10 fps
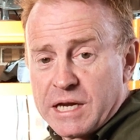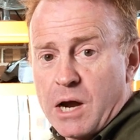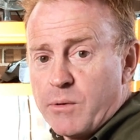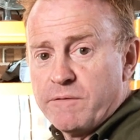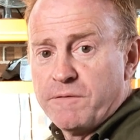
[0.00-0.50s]
the
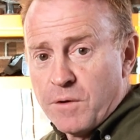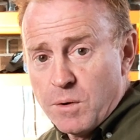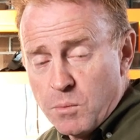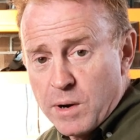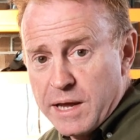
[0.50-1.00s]
current
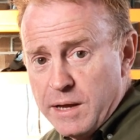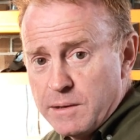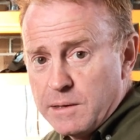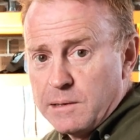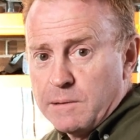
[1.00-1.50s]
firmware,
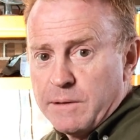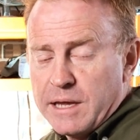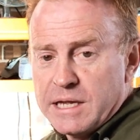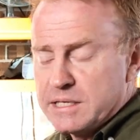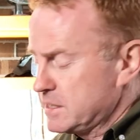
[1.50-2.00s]

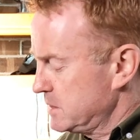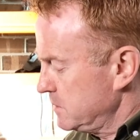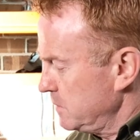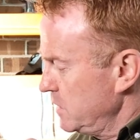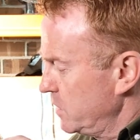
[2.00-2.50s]

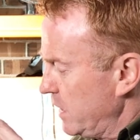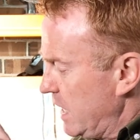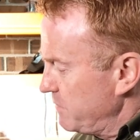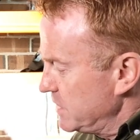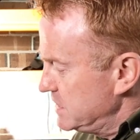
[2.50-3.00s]
you've got to
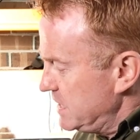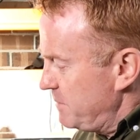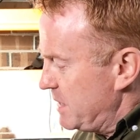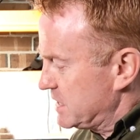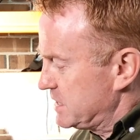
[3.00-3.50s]
have the
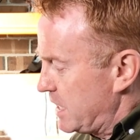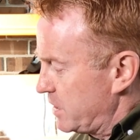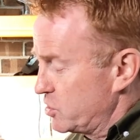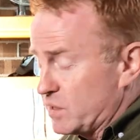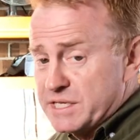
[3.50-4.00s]
DMX
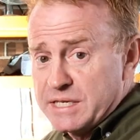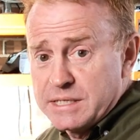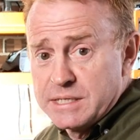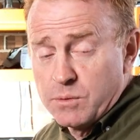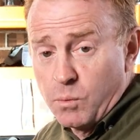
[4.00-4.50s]
start address
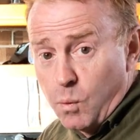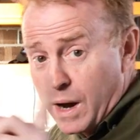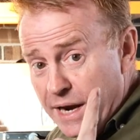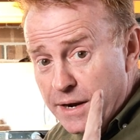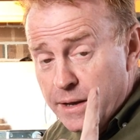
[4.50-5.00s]
set to
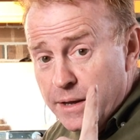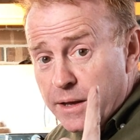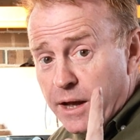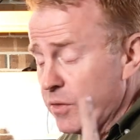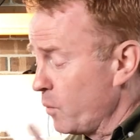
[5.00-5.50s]
one,
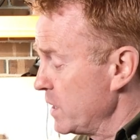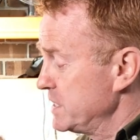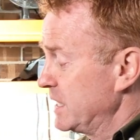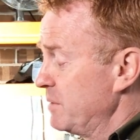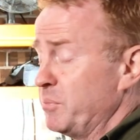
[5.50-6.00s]

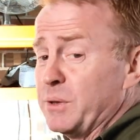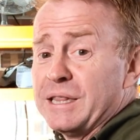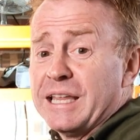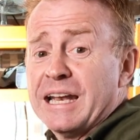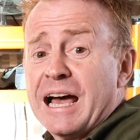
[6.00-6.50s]
otherwise it
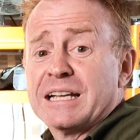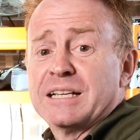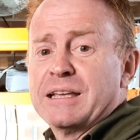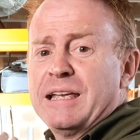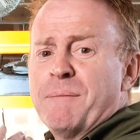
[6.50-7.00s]
completely and
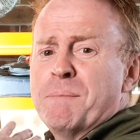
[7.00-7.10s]
utterly